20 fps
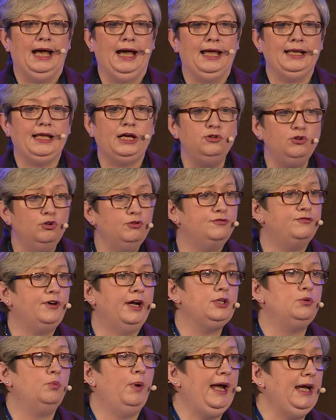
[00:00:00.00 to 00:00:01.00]
And I know
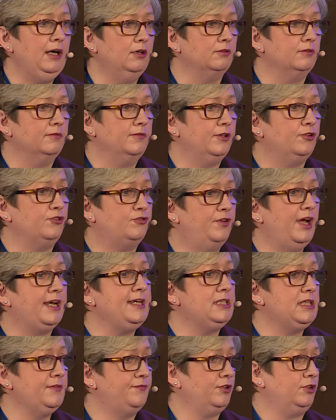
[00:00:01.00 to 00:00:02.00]
fine well that it's
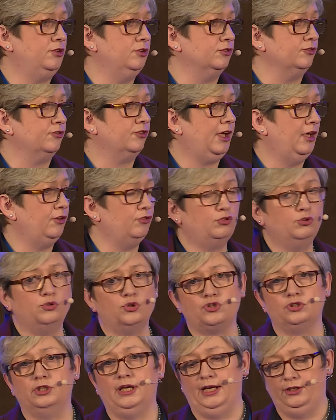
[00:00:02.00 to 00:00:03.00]
very difficult to get
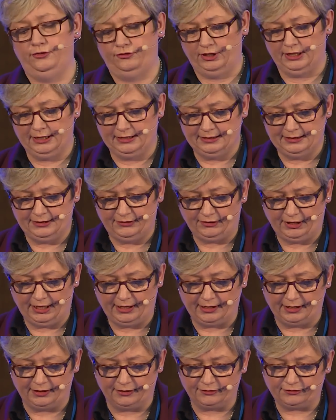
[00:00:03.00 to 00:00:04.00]
social housing in these
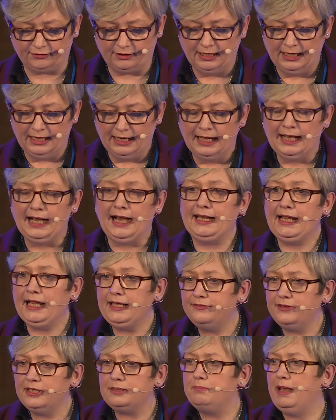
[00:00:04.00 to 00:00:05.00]
areas. And
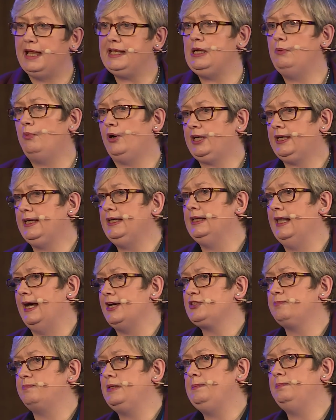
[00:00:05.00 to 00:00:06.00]
I think many working
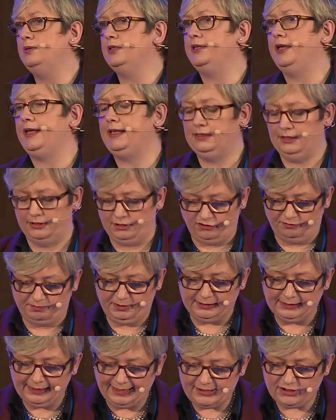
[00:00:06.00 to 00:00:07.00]
class people in England
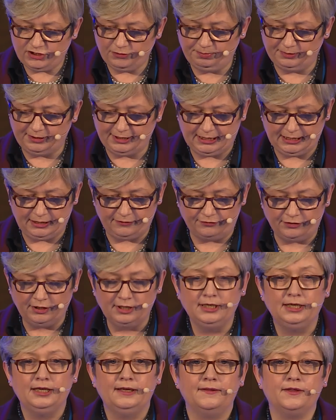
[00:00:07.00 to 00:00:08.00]
have been led to believe
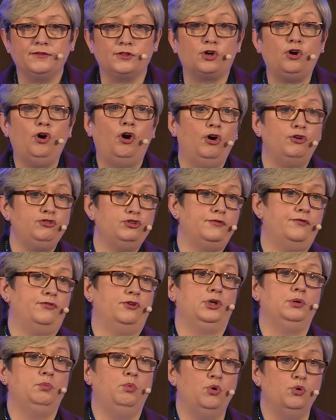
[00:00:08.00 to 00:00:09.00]
that the cause
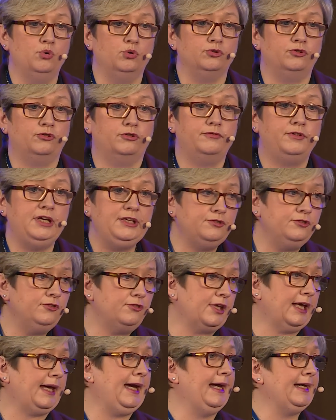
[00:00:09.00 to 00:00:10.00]
of their woes, the
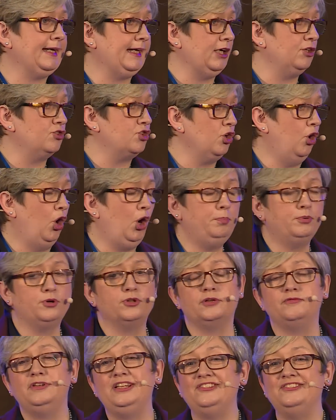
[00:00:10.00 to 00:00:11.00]
reasons they can't get a job,
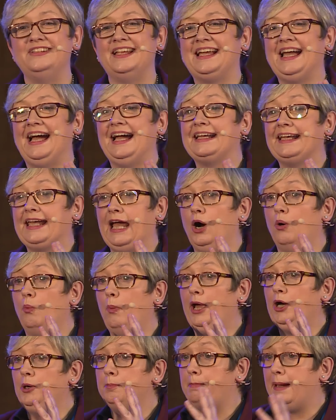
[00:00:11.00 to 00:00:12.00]
or the reason they can't get a
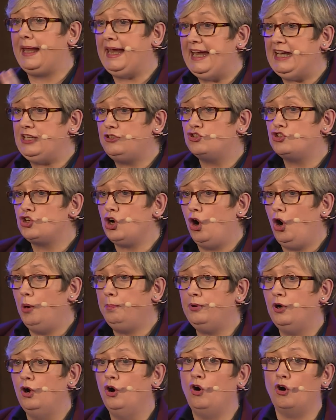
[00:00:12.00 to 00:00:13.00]
well-paid
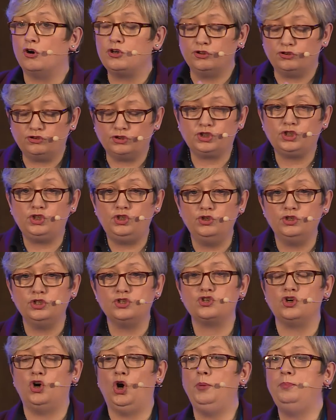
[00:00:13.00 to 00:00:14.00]
job, or a
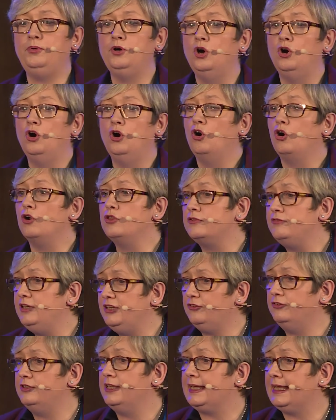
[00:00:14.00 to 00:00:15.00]
secure job, or the
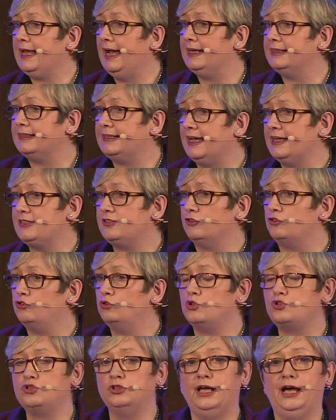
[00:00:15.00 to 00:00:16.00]
reason they can't get a
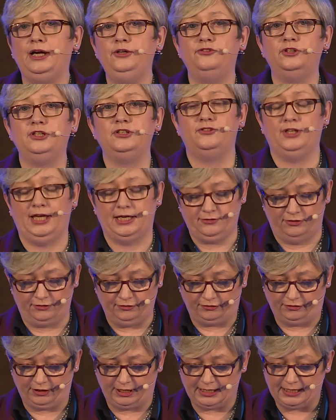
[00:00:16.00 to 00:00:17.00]
social housing
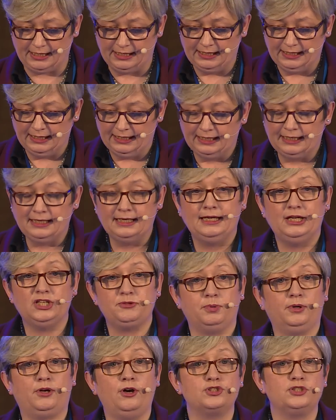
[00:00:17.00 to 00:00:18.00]
tenancy,
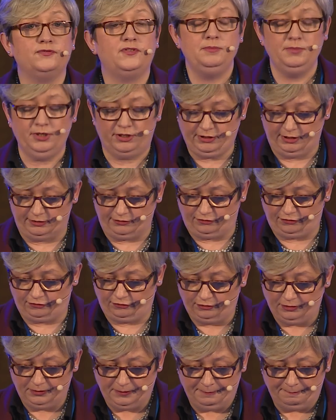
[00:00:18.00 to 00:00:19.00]
is because of
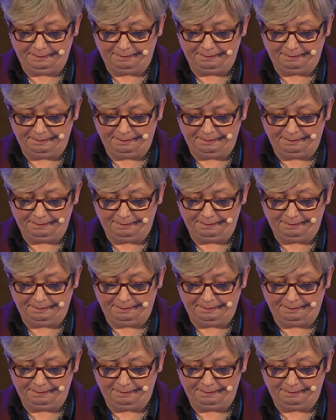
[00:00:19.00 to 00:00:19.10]
immigrants.